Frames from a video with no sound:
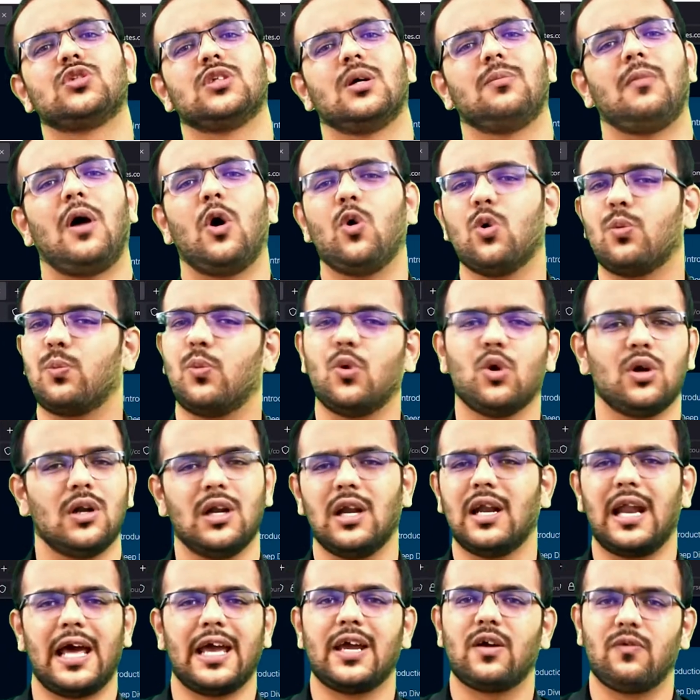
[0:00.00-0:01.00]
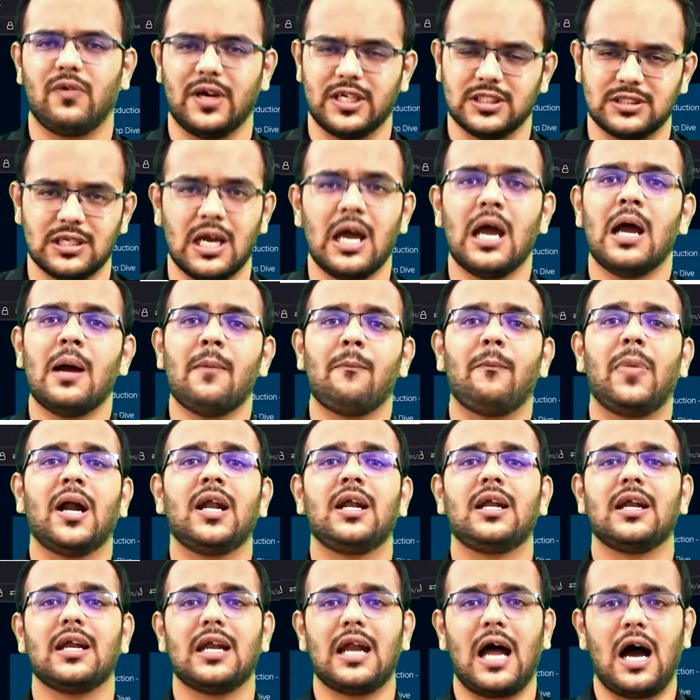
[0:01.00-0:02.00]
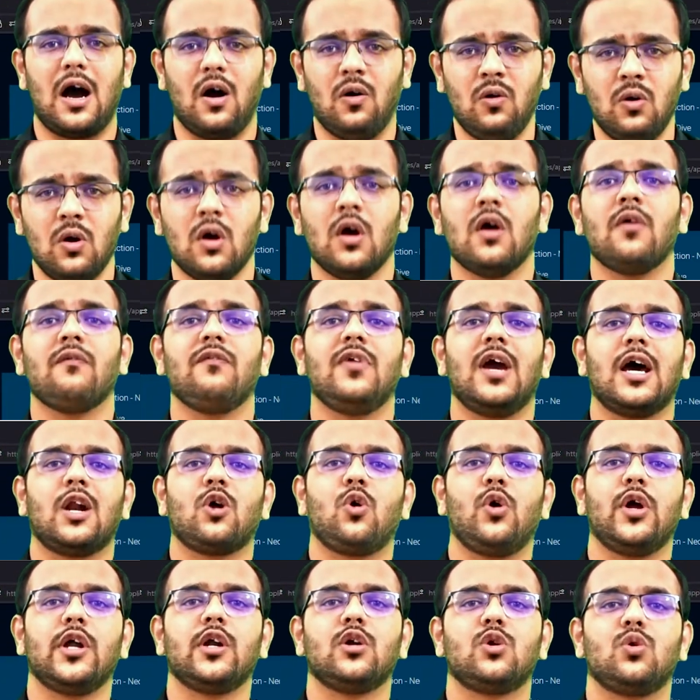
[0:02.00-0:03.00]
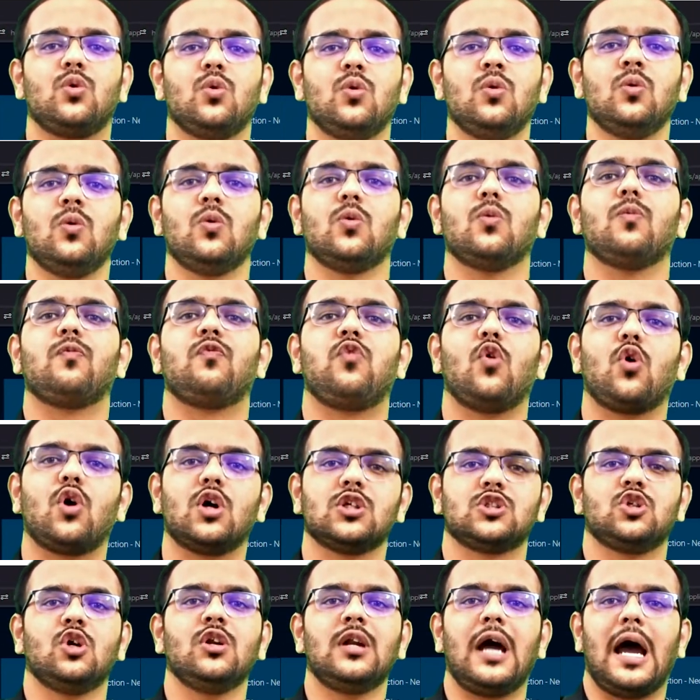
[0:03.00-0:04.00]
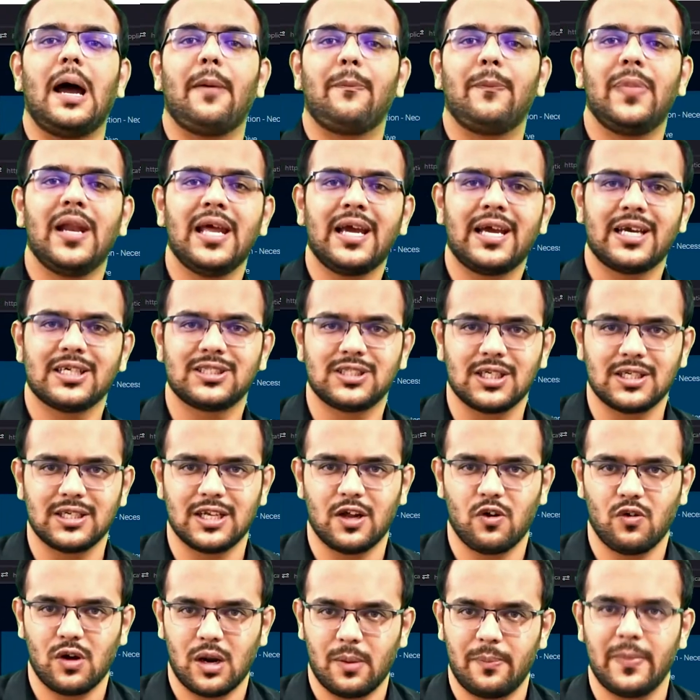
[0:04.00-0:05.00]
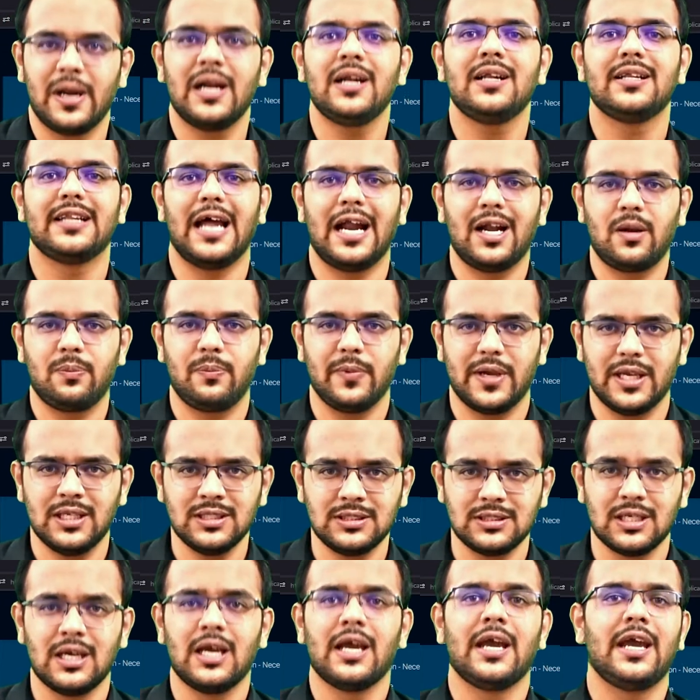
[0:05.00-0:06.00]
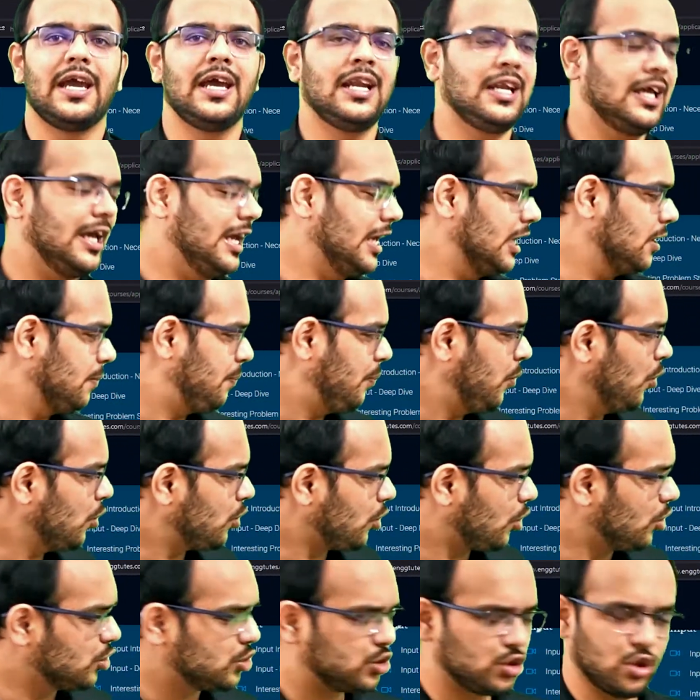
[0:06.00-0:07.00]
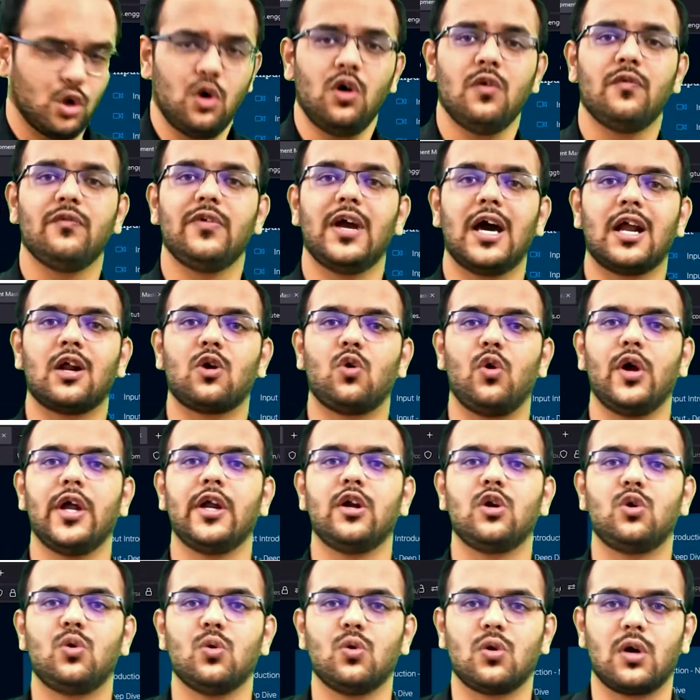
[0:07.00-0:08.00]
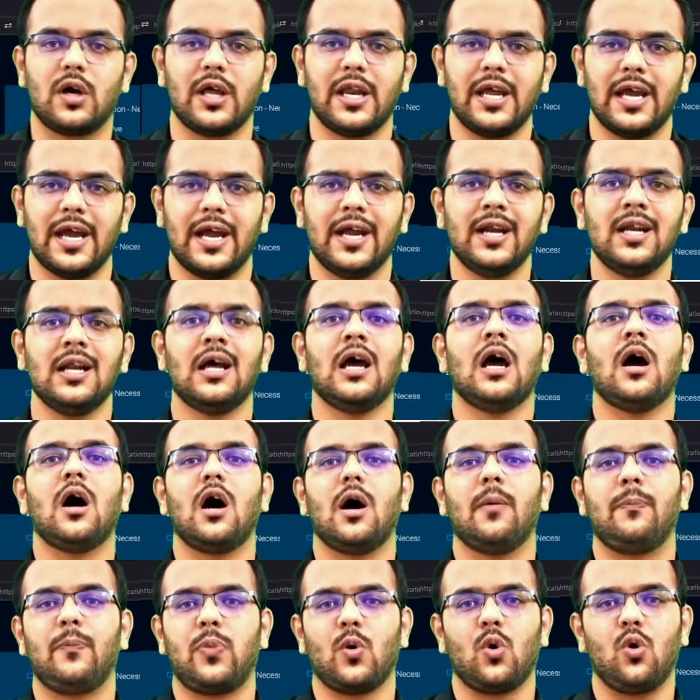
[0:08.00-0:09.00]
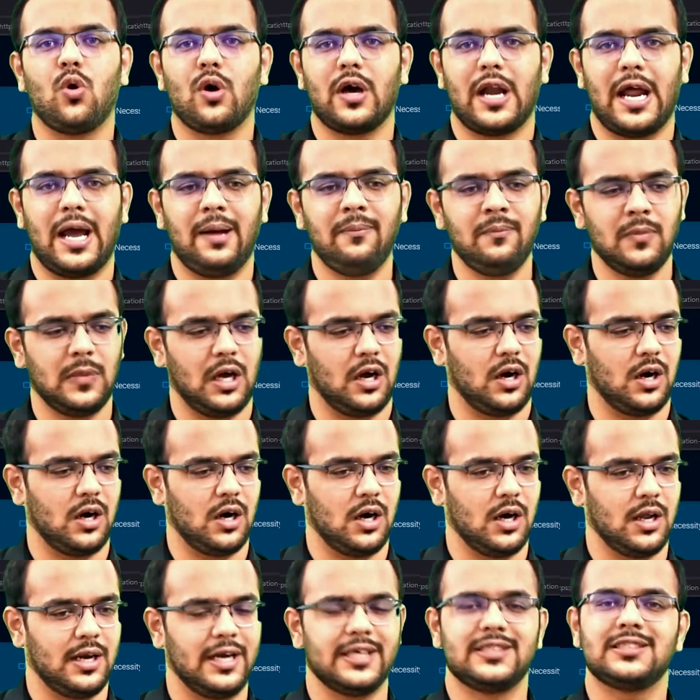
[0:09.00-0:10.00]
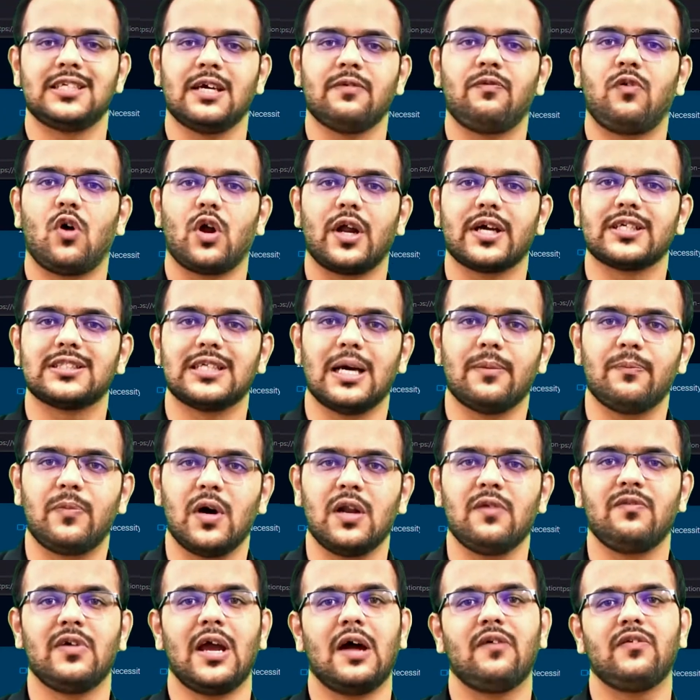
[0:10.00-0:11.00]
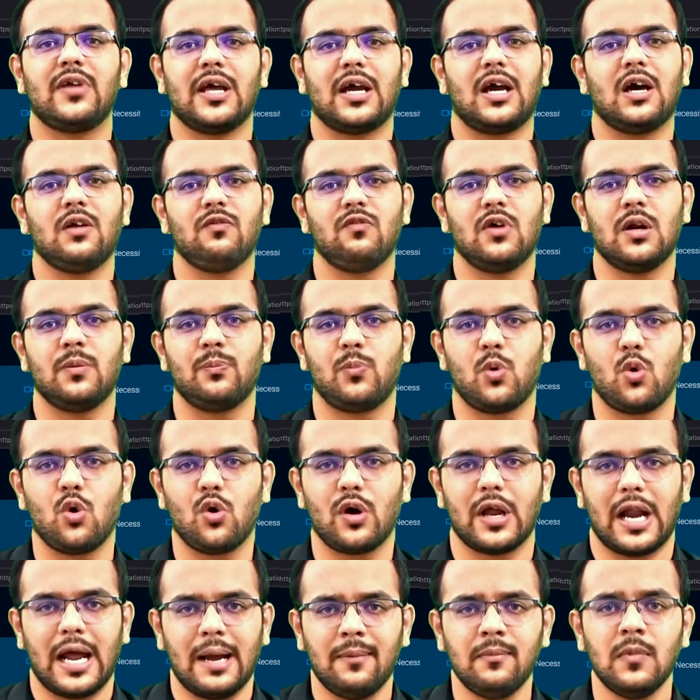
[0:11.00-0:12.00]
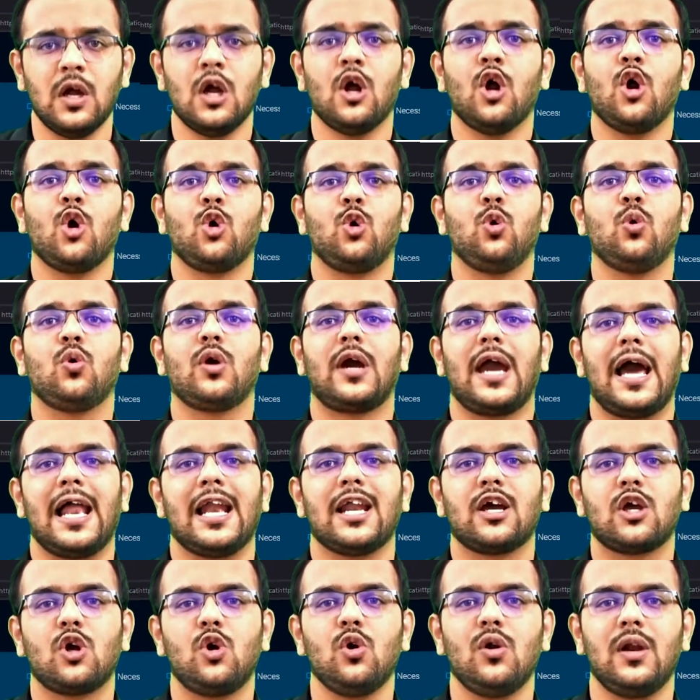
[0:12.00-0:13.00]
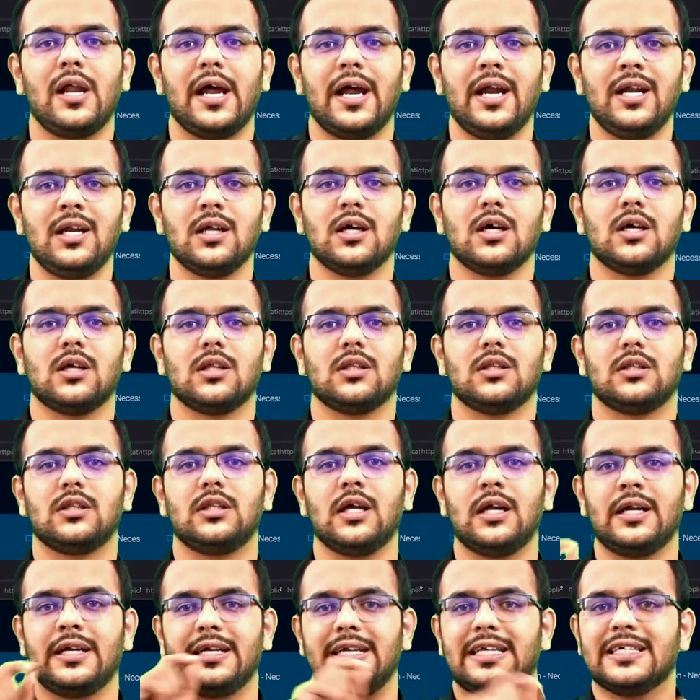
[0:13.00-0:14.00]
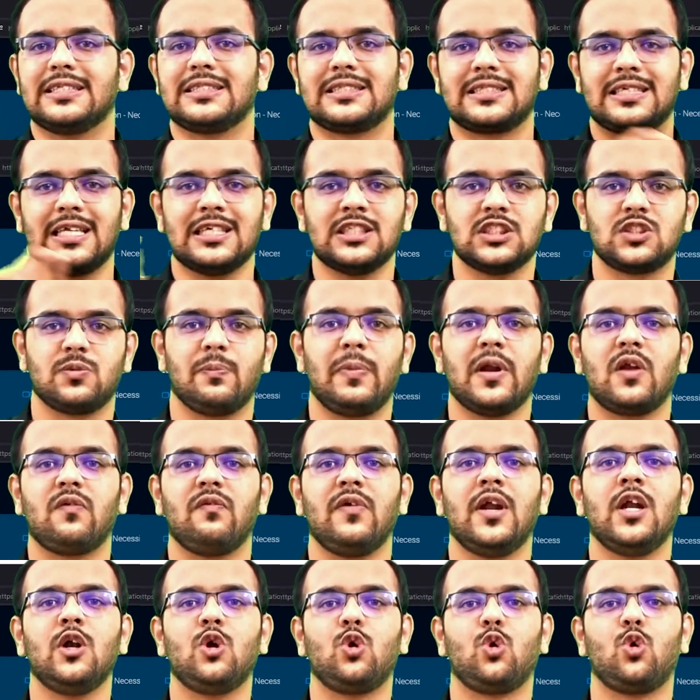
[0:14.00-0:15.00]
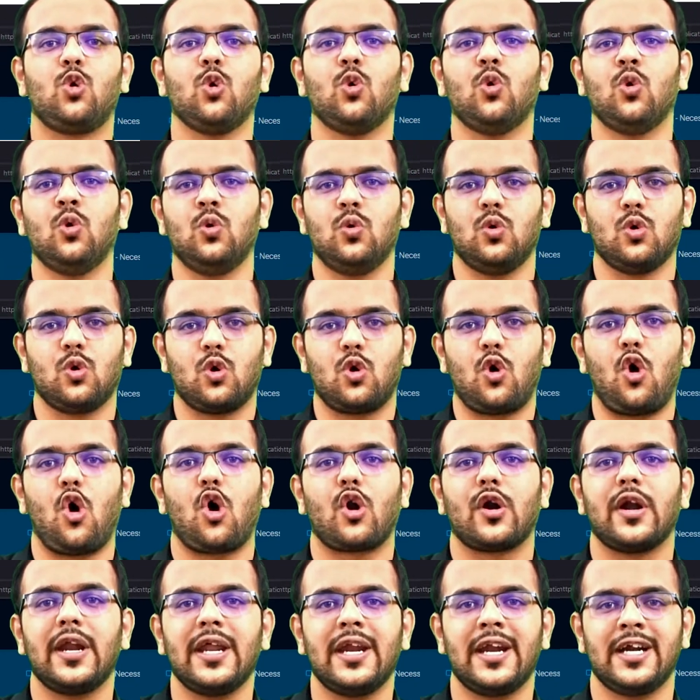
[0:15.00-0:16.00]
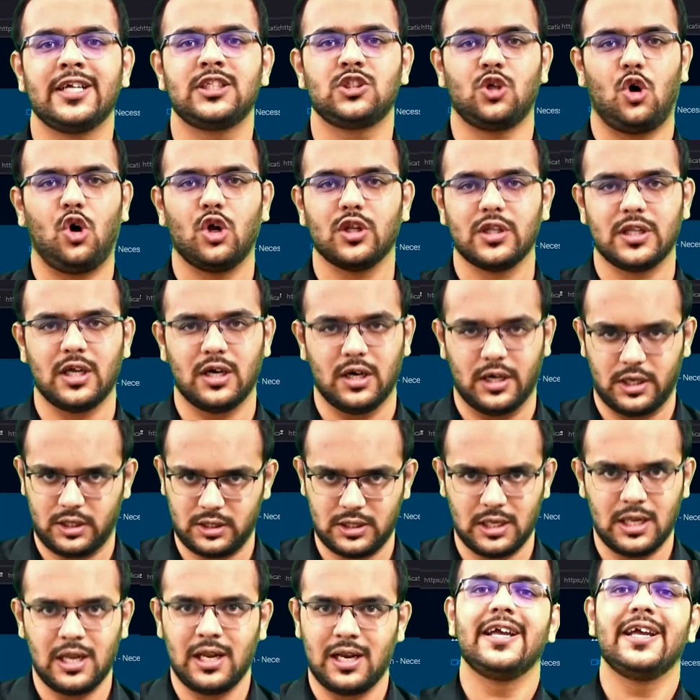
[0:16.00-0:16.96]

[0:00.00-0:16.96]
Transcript: some output likewise. But now we are going to focus on application development. That means in input also we are going to create a program. Let's say for example we have taken one program to calculate the distance between two coordinates on the earth.